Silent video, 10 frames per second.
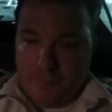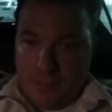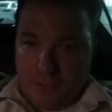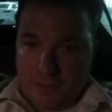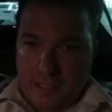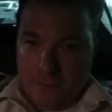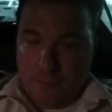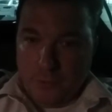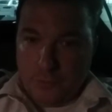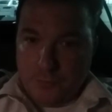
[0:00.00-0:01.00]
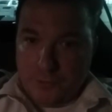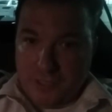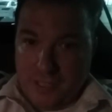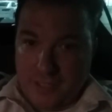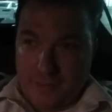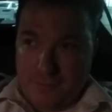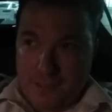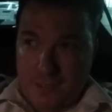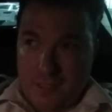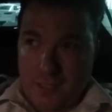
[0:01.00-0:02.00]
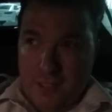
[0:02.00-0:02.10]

to be bailed out multiple times,